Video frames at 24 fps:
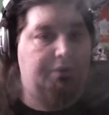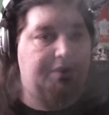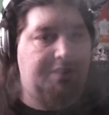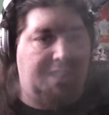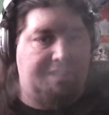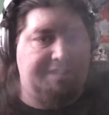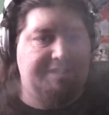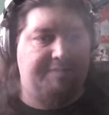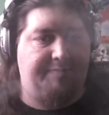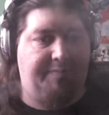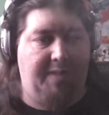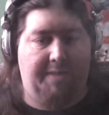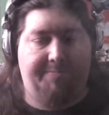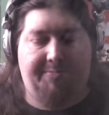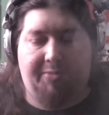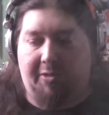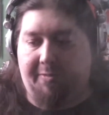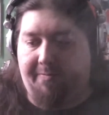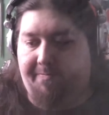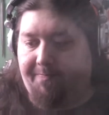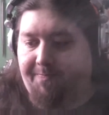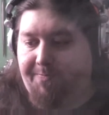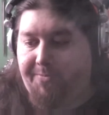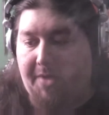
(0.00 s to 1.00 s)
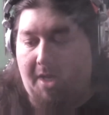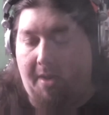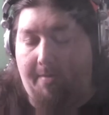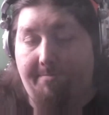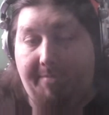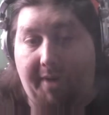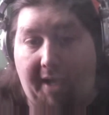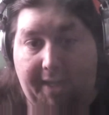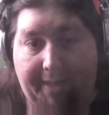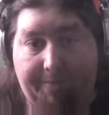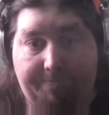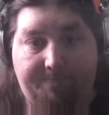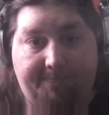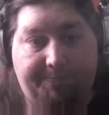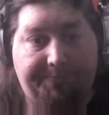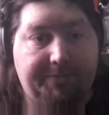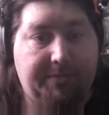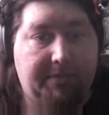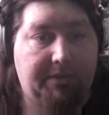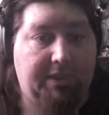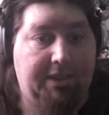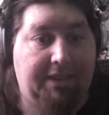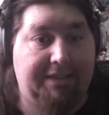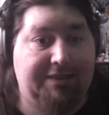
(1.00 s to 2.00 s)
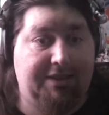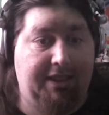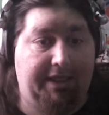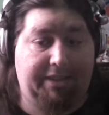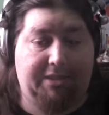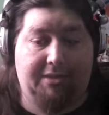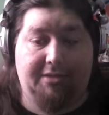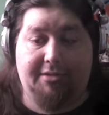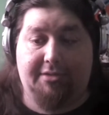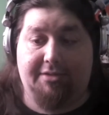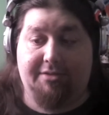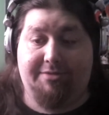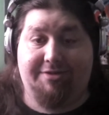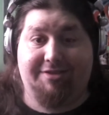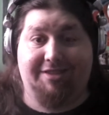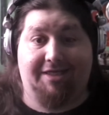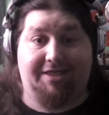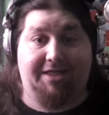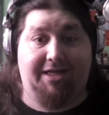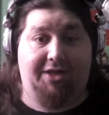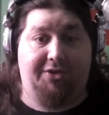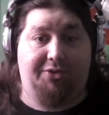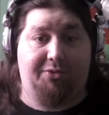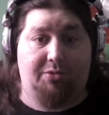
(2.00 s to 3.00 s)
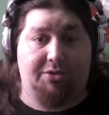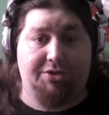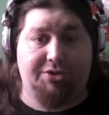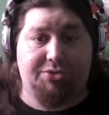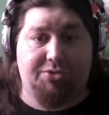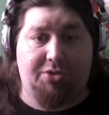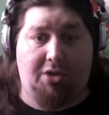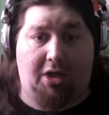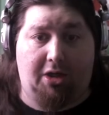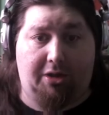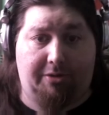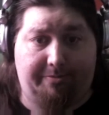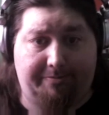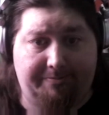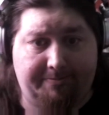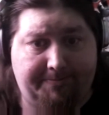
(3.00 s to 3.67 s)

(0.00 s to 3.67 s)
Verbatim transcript: tons of vapor, but it's like you're sucking through a straw.